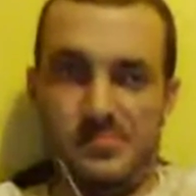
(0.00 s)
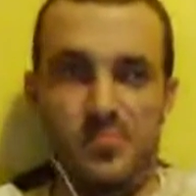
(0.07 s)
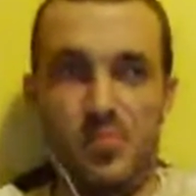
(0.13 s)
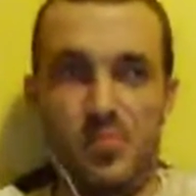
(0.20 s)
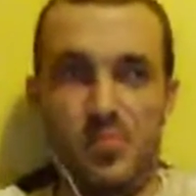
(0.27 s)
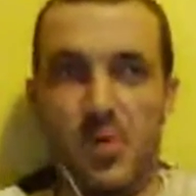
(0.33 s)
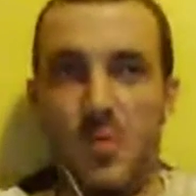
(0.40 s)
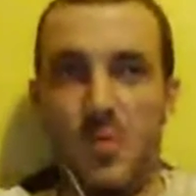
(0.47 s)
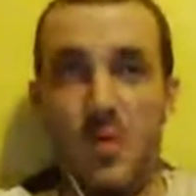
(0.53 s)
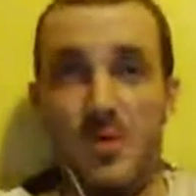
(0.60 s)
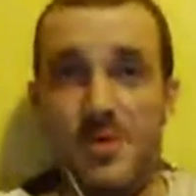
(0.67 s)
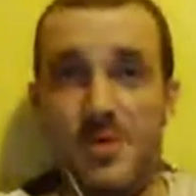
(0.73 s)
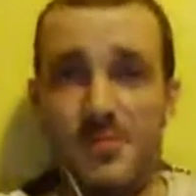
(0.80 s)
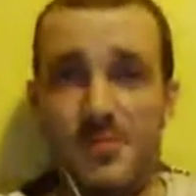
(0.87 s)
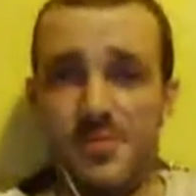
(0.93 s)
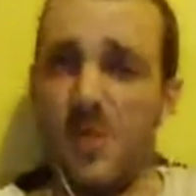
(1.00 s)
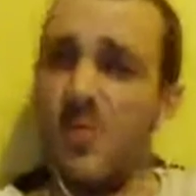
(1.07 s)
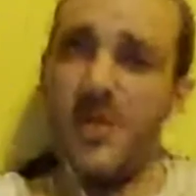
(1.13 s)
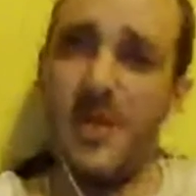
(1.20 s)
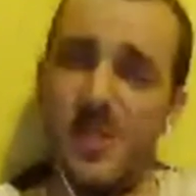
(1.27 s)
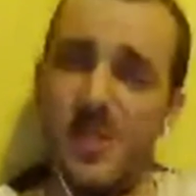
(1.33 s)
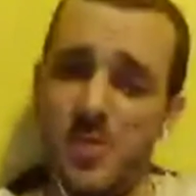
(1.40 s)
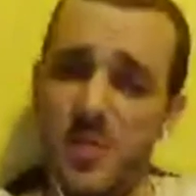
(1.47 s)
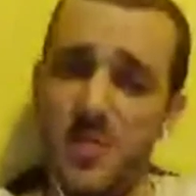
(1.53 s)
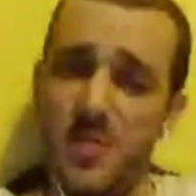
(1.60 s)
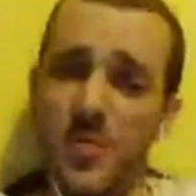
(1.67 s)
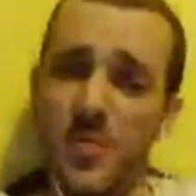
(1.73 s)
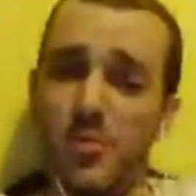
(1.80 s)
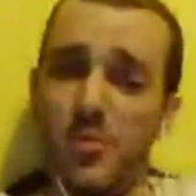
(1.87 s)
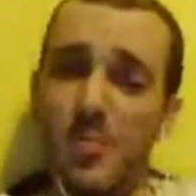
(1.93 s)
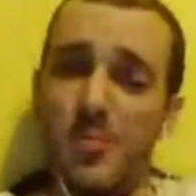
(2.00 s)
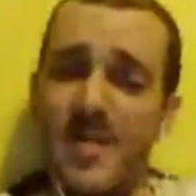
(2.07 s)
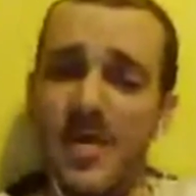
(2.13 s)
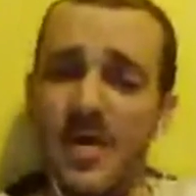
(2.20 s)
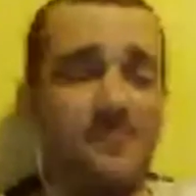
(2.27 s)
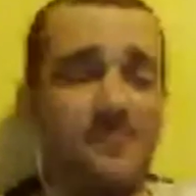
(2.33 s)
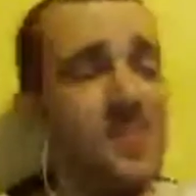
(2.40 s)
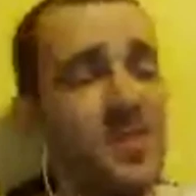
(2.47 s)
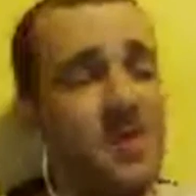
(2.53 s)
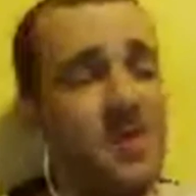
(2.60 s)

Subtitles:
Well, one, he was already in torpor when we got him.